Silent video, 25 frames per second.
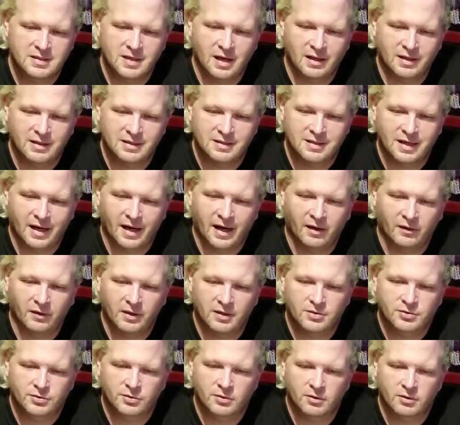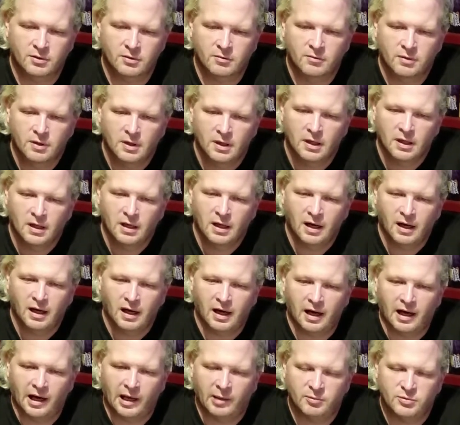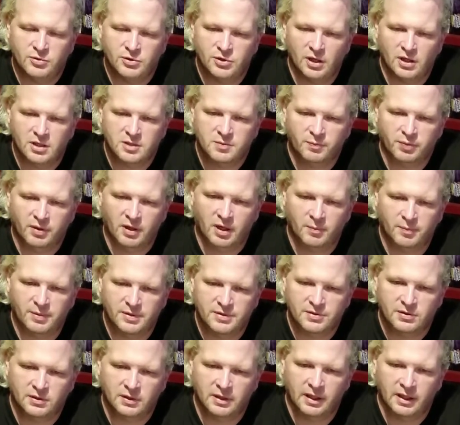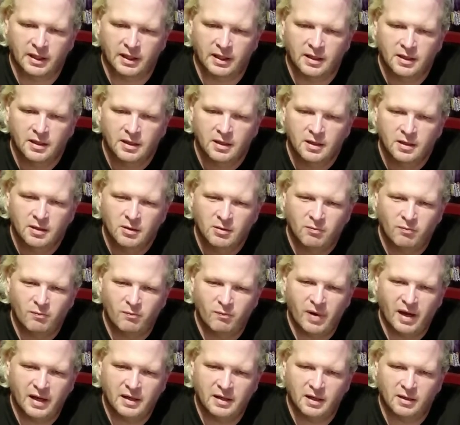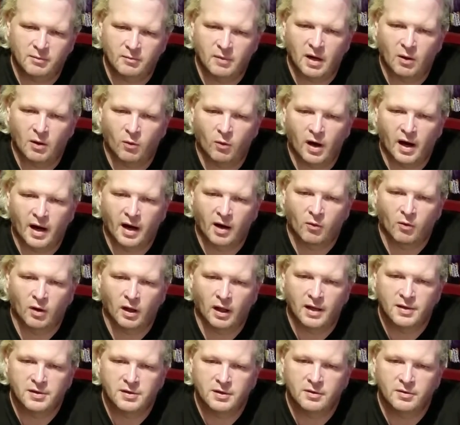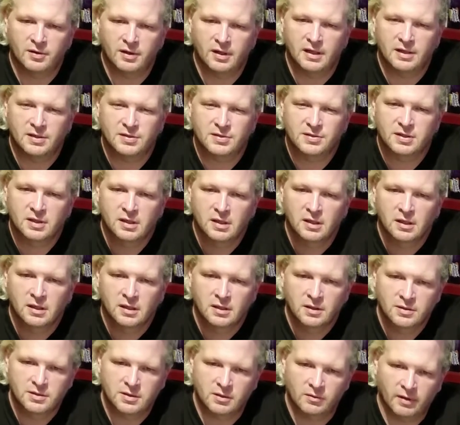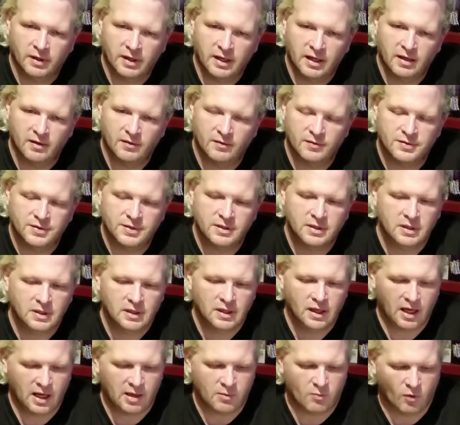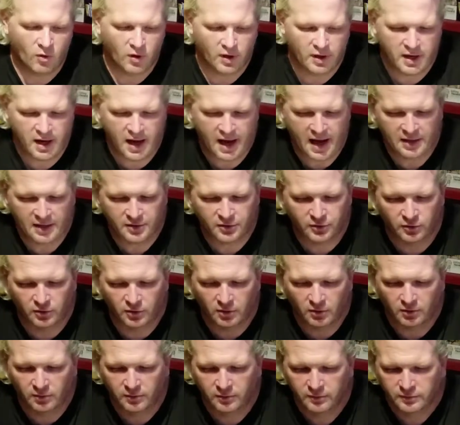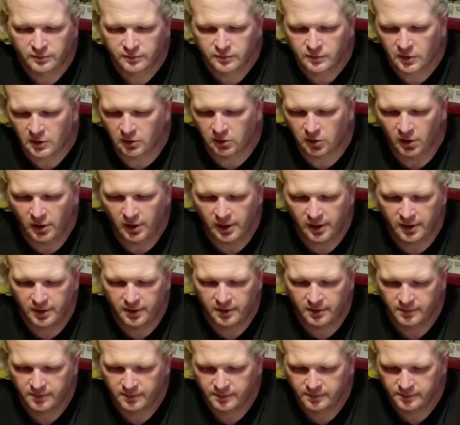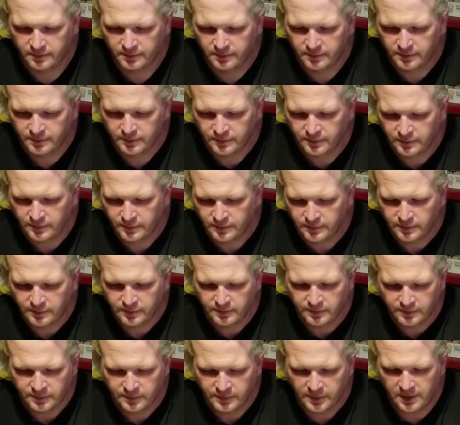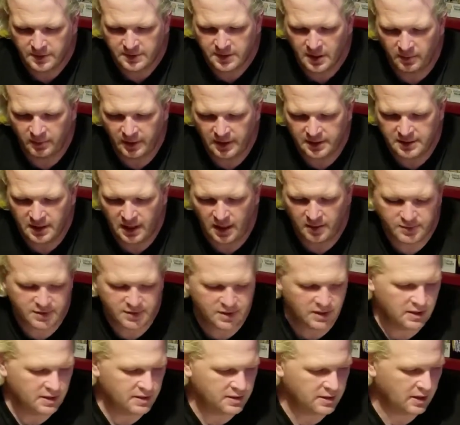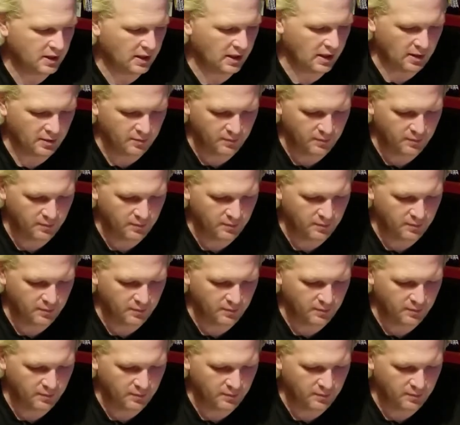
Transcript: entirely true. I'm just purposely bending my wire while I do this so it gives a more natural look. Because how many times do you see